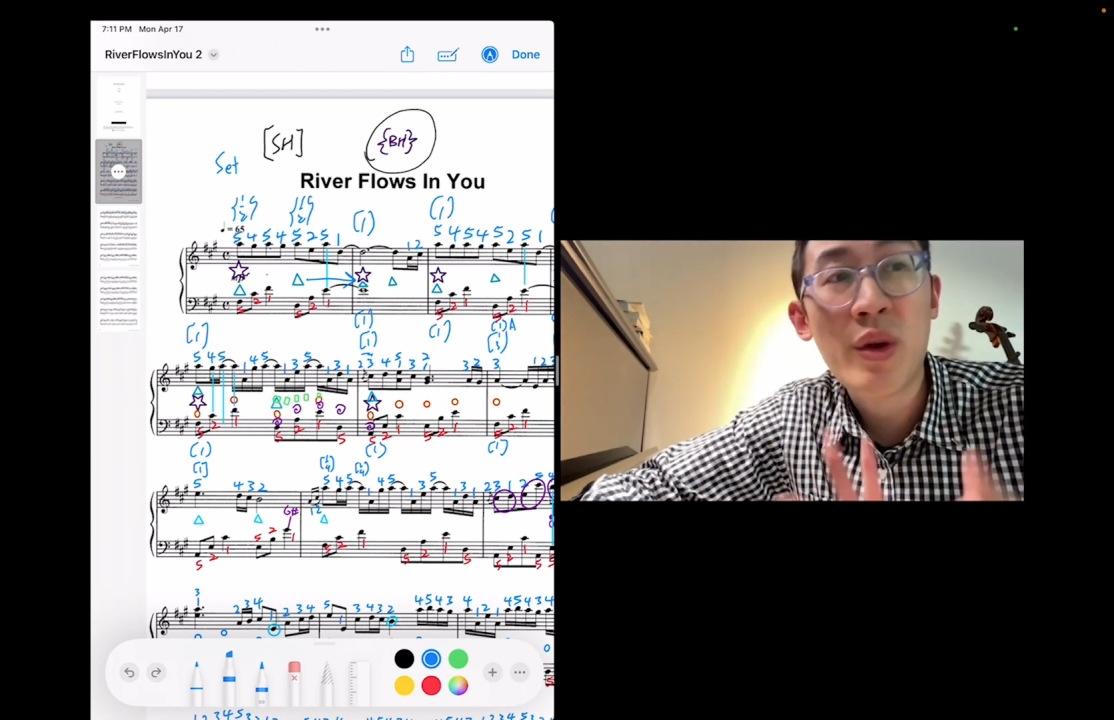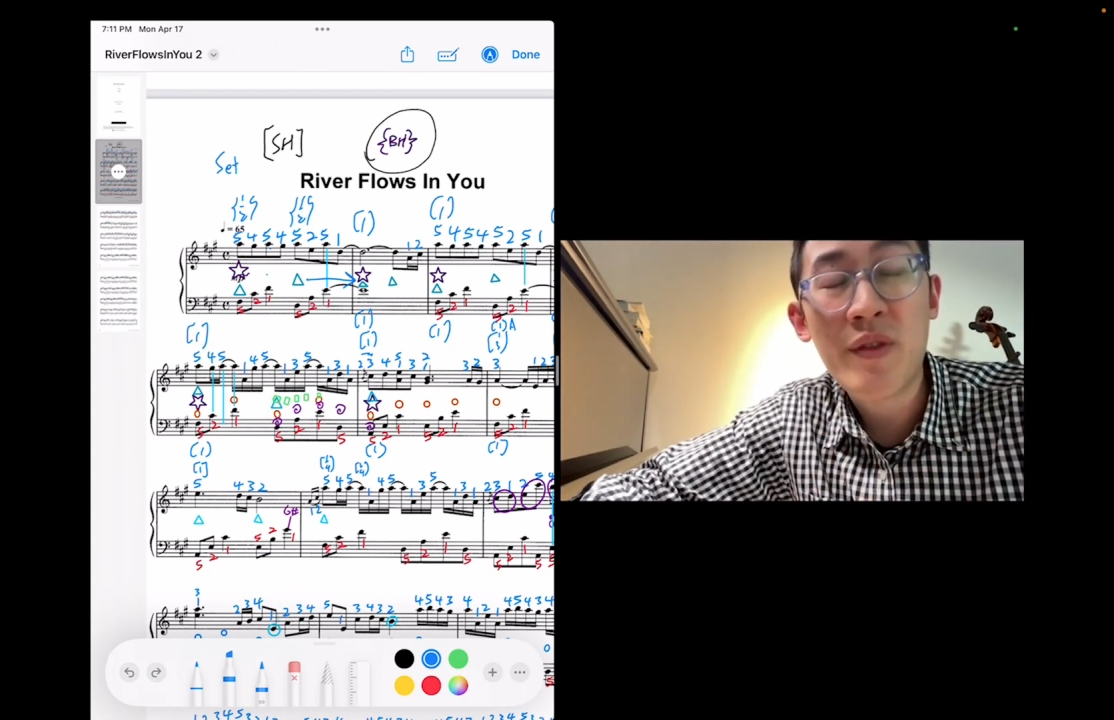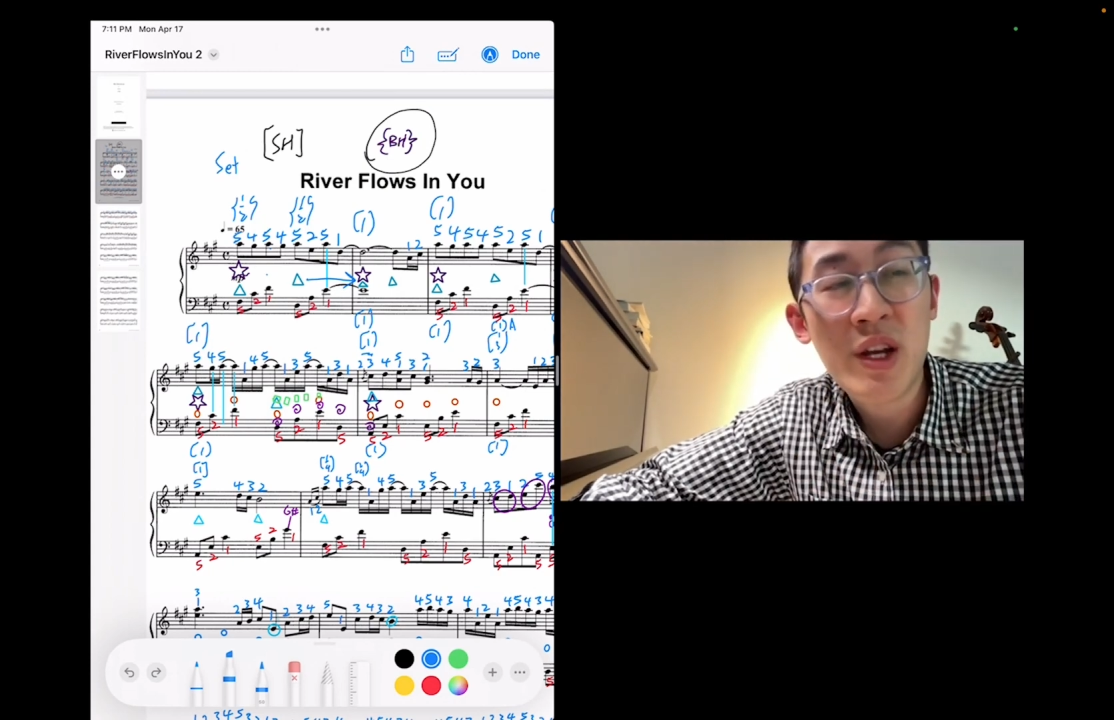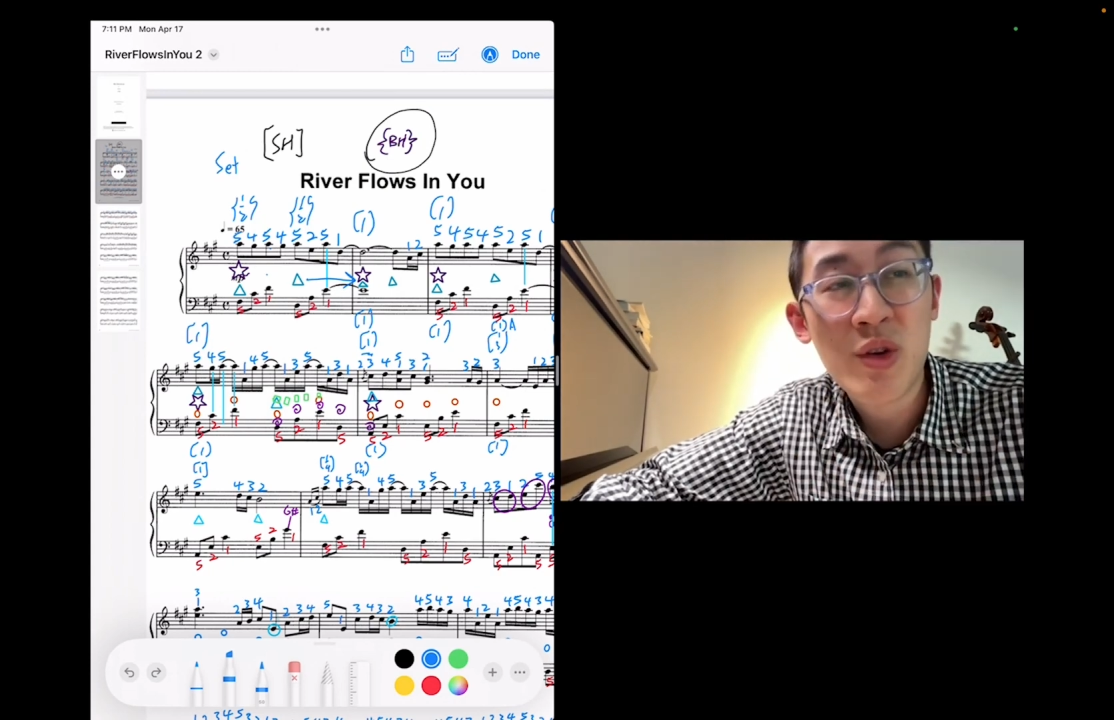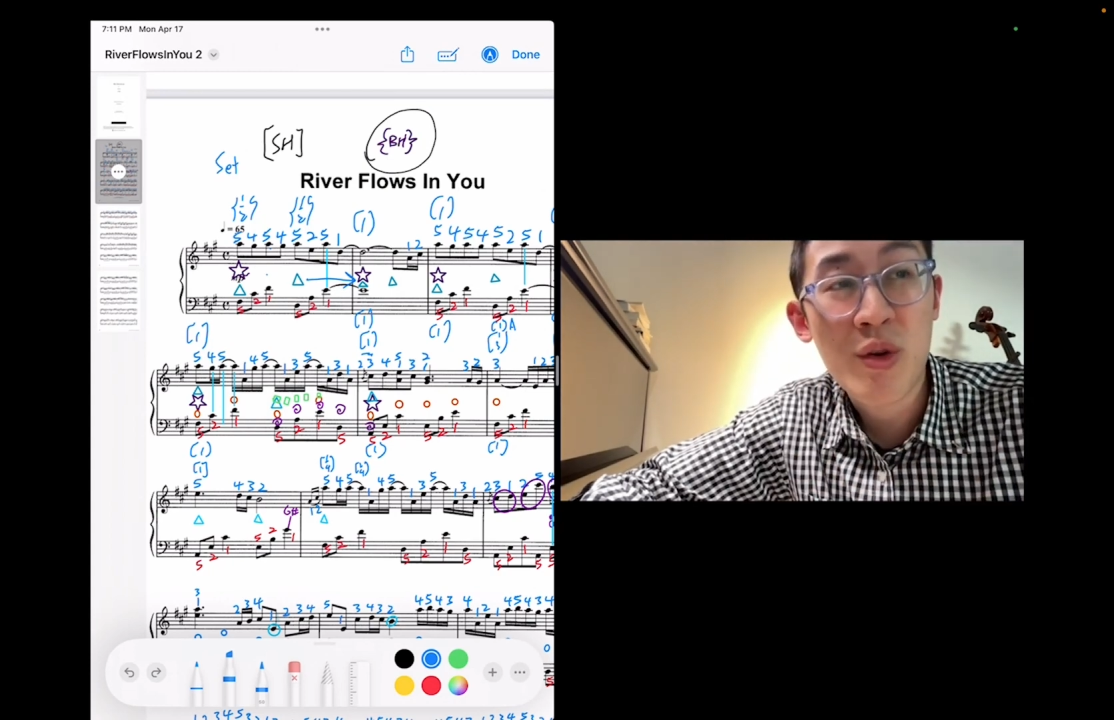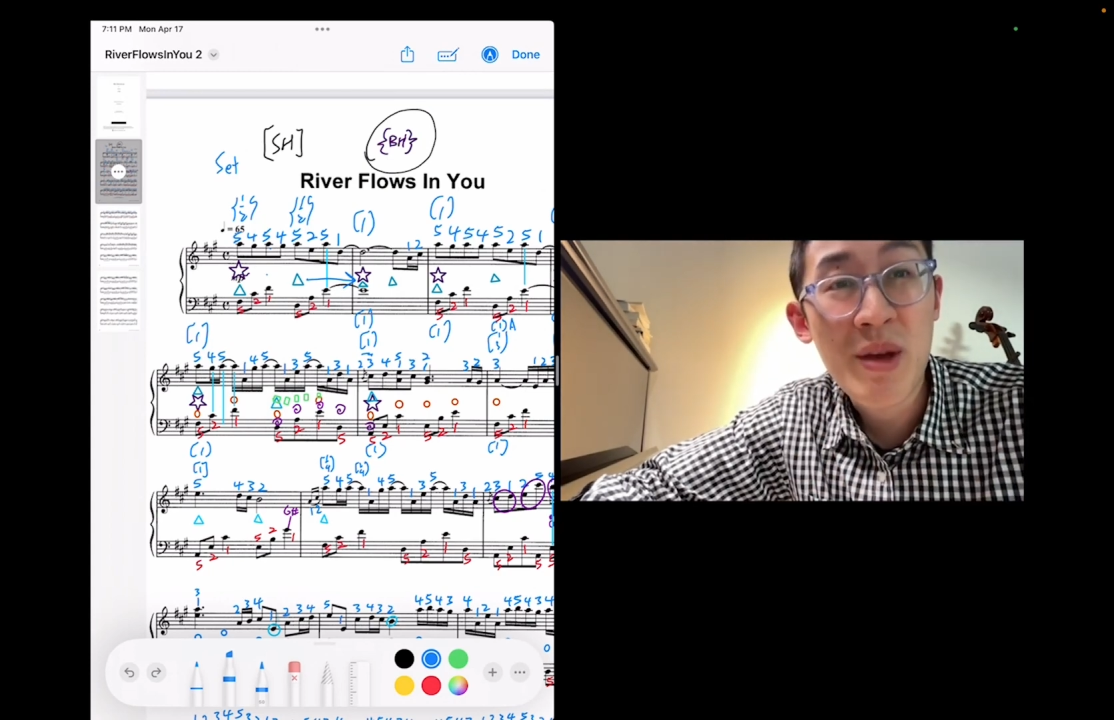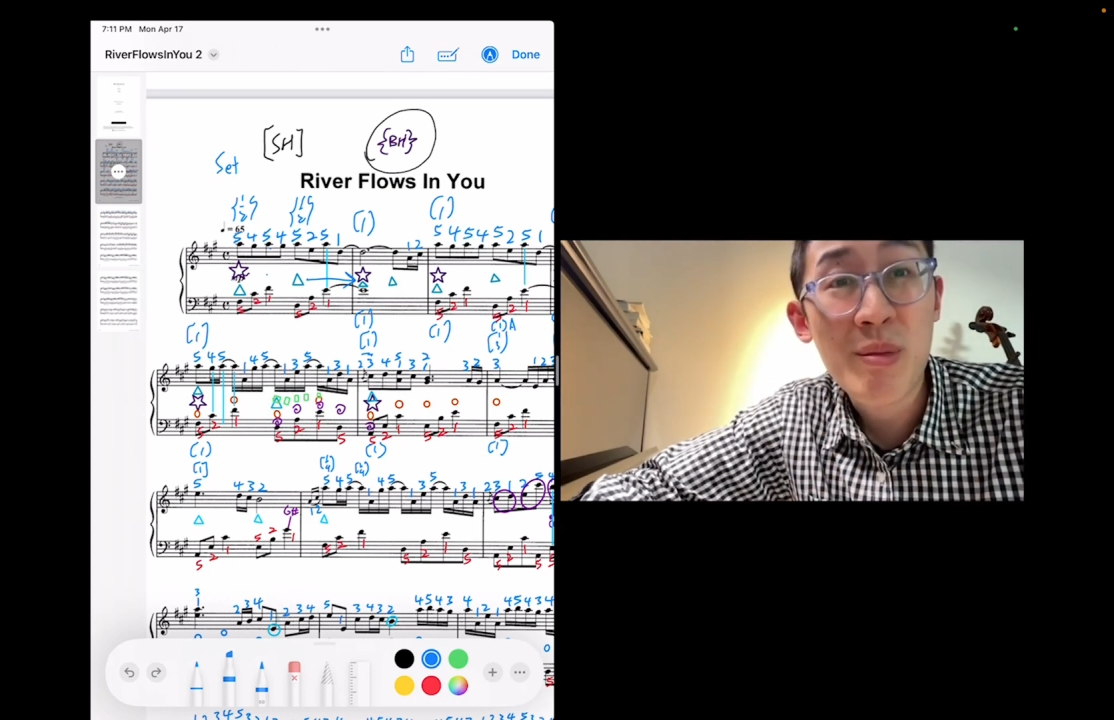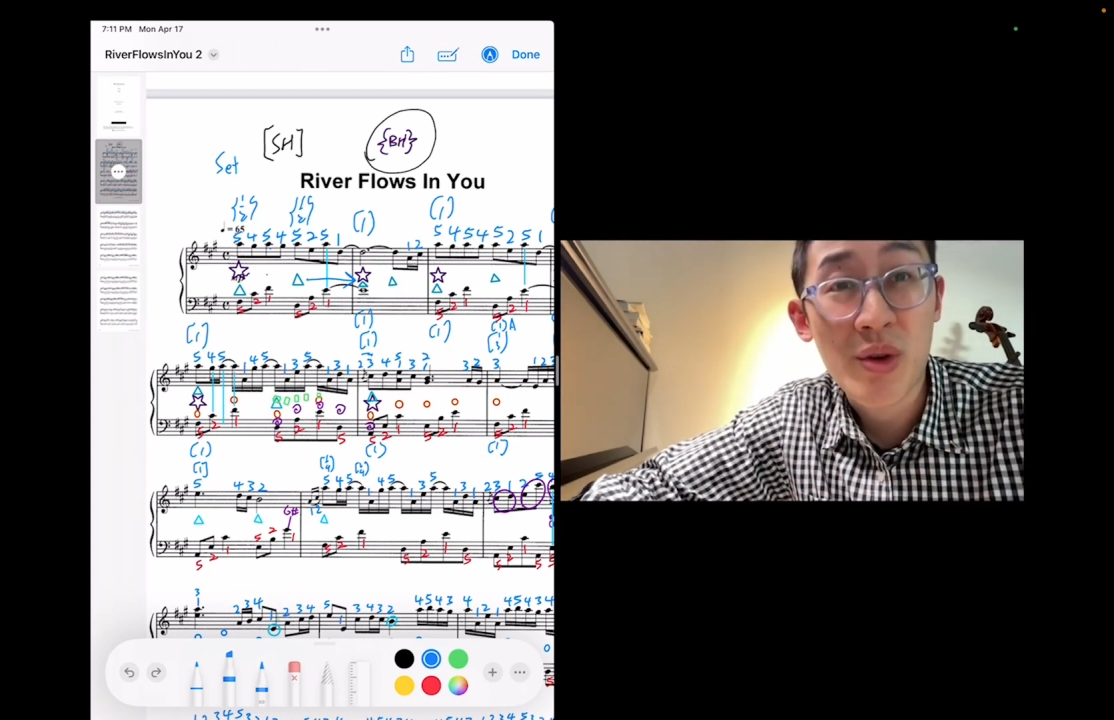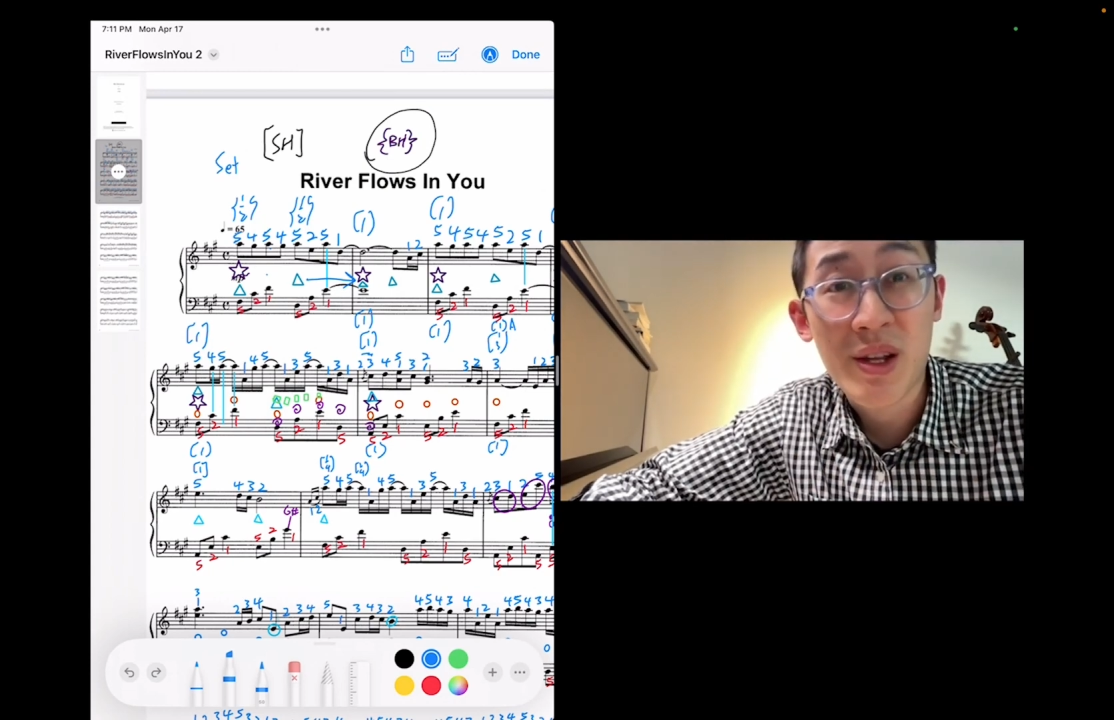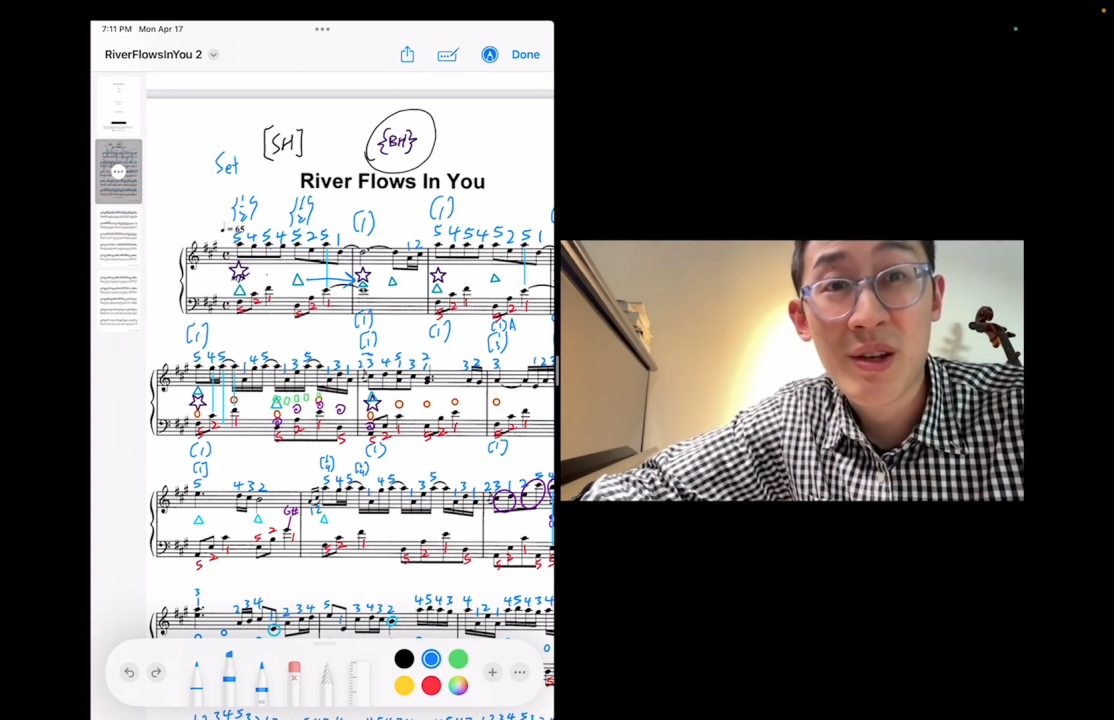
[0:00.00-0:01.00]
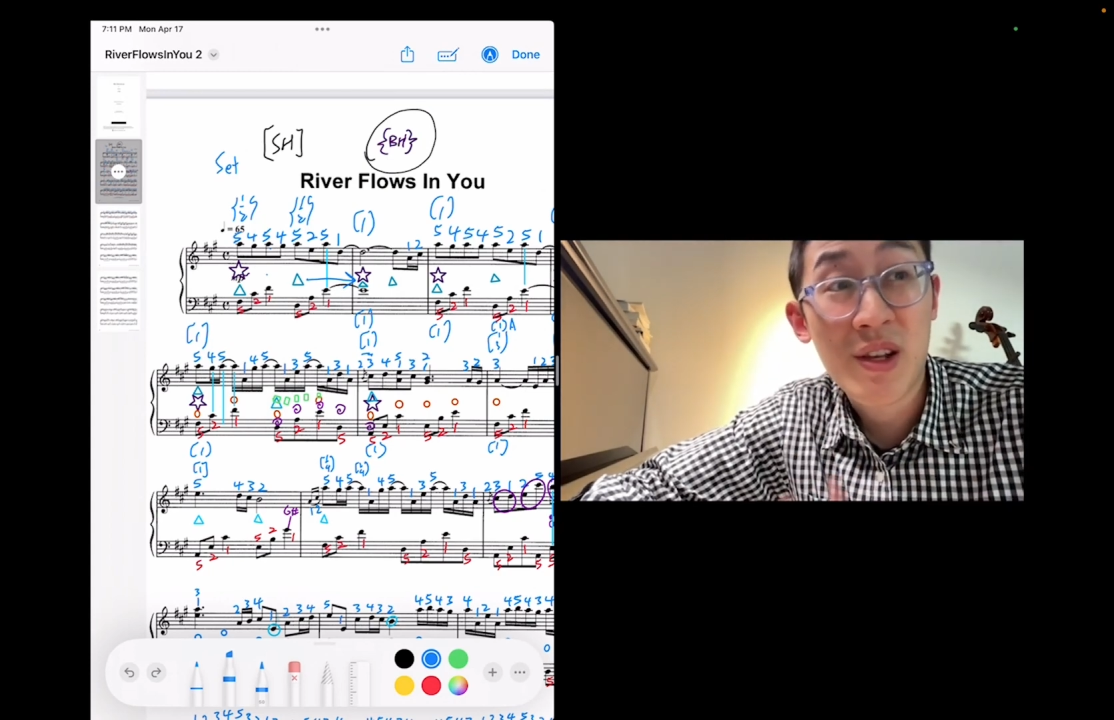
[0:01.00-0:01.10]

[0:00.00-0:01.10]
what if I don't remember it?